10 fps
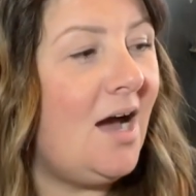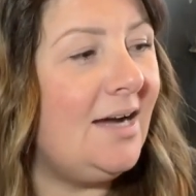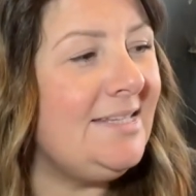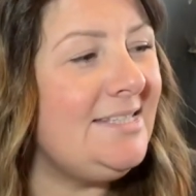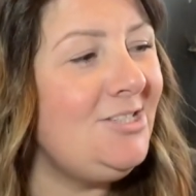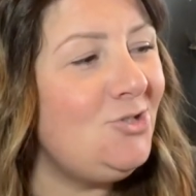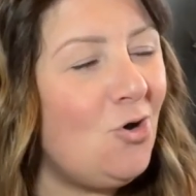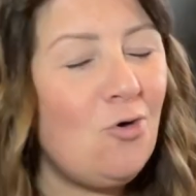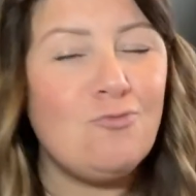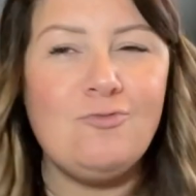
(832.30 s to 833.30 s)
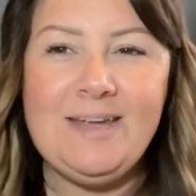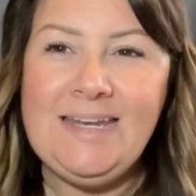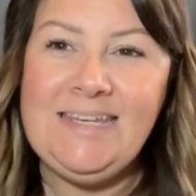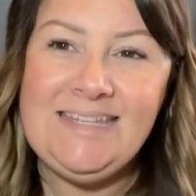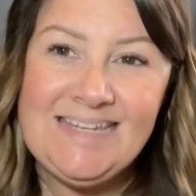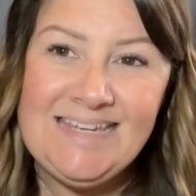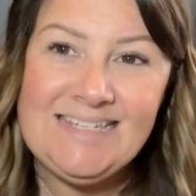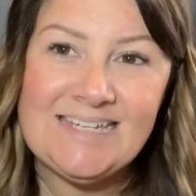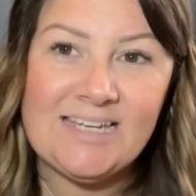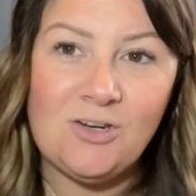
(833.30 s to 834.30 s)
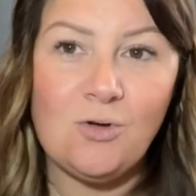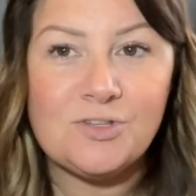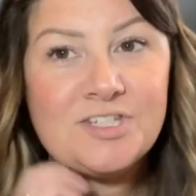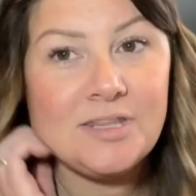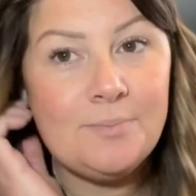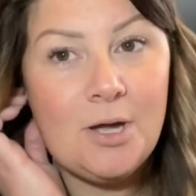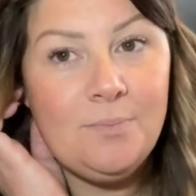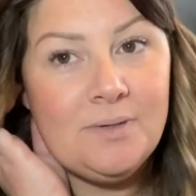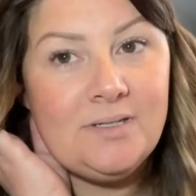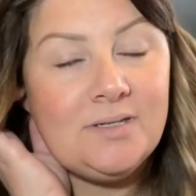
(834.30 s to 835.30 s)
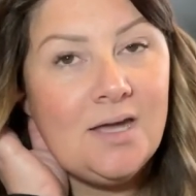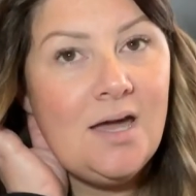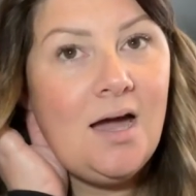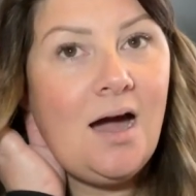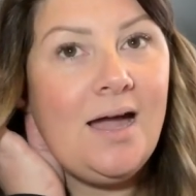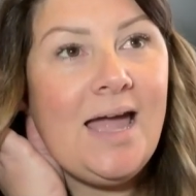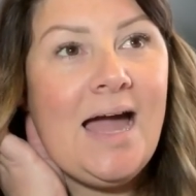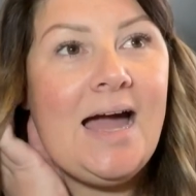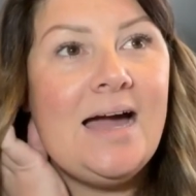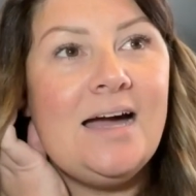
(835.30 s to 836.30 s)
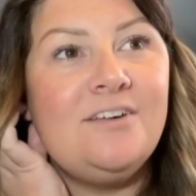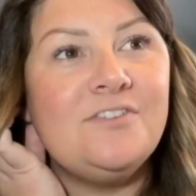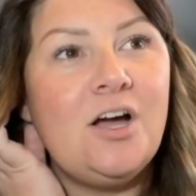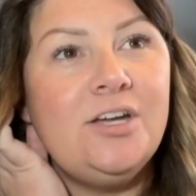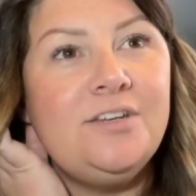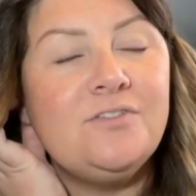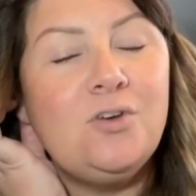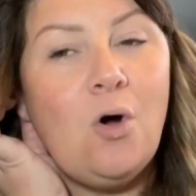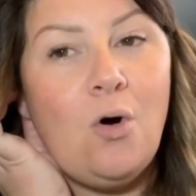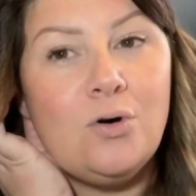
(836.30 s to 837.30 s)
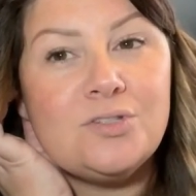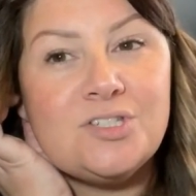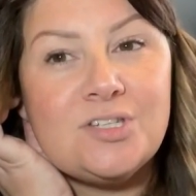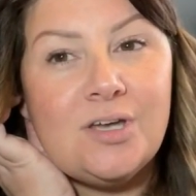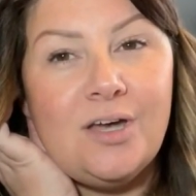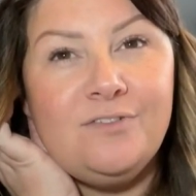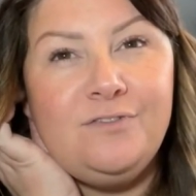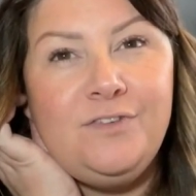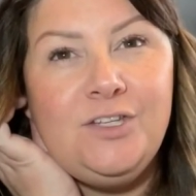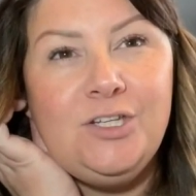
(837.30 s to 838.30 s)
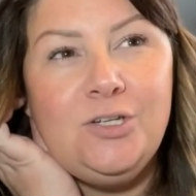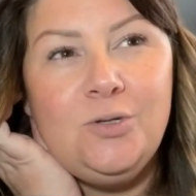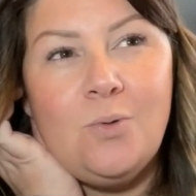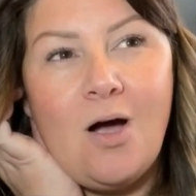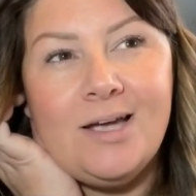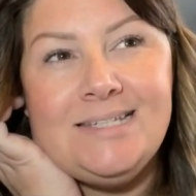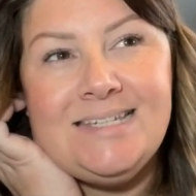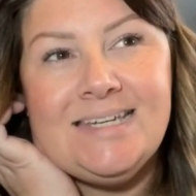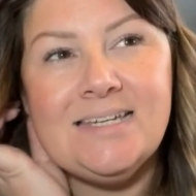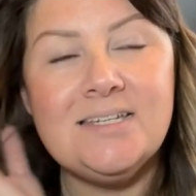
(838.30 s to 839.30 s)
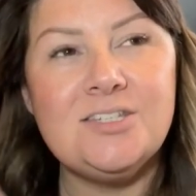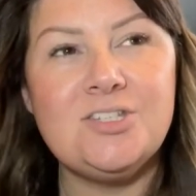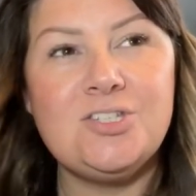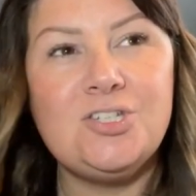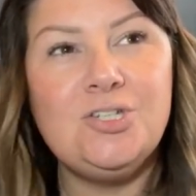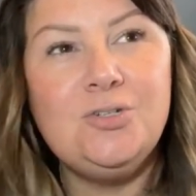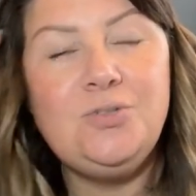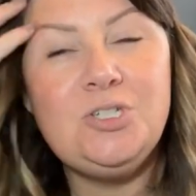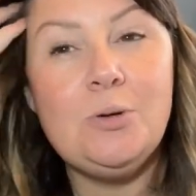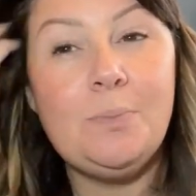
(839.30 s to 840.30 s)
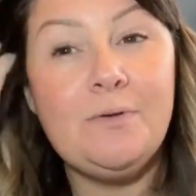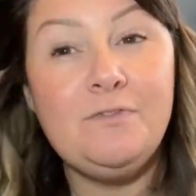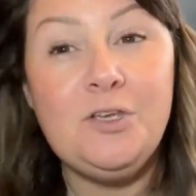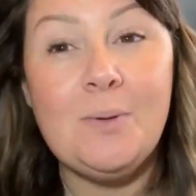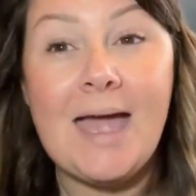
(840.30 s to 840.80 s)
I'm not really needing lots at the moment. I have kind of got a few ideas to do up a few